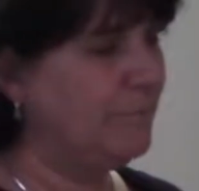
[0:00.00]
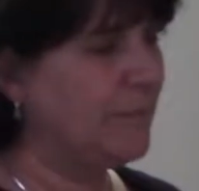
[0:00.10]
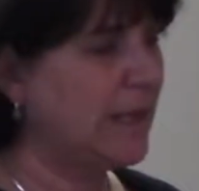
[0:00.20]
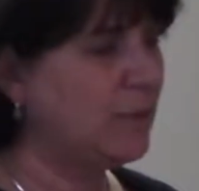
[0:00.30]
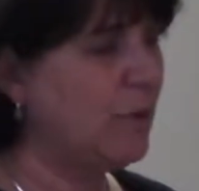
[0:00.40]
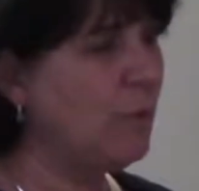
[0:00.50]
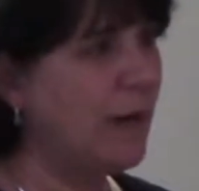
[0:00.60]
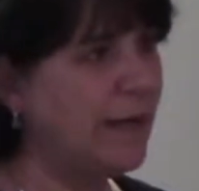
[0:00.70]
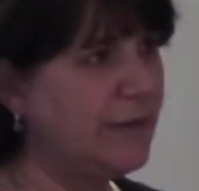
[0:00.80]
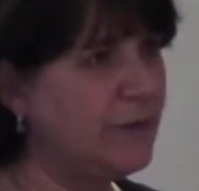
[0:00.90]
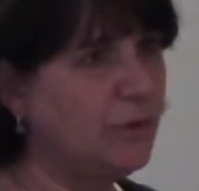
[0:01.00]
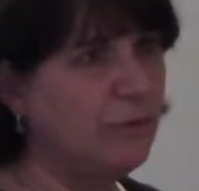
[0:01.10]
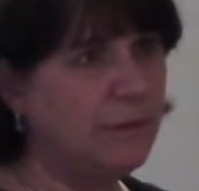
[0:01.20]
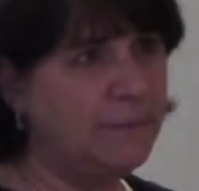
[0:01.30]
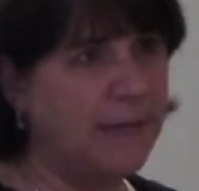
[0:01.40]
That's one way
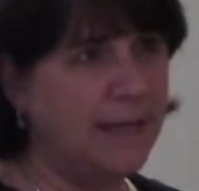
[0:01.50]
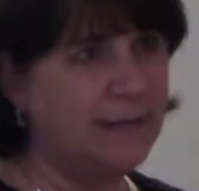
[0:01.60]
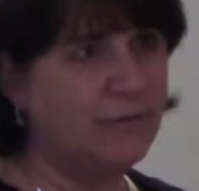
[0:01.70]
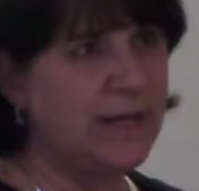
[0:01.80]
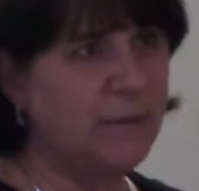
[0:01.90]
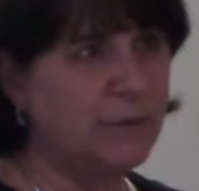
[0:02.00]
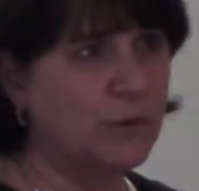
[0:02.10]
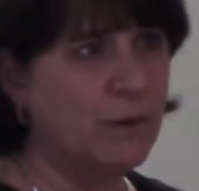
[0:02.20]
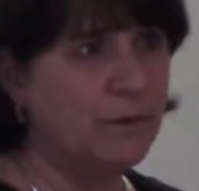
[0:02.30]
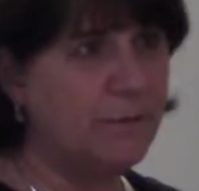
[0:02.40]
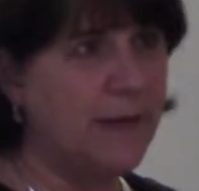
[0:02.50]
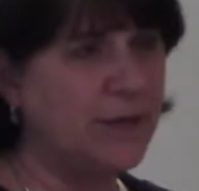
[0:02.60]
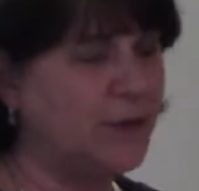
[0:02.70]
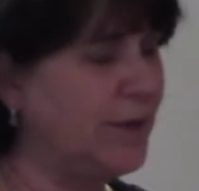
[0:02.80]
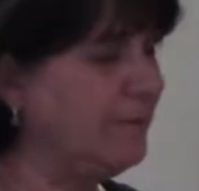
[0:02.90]
to ascertain what's going on with the
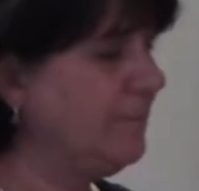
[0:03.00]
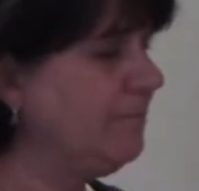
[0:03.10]
patient.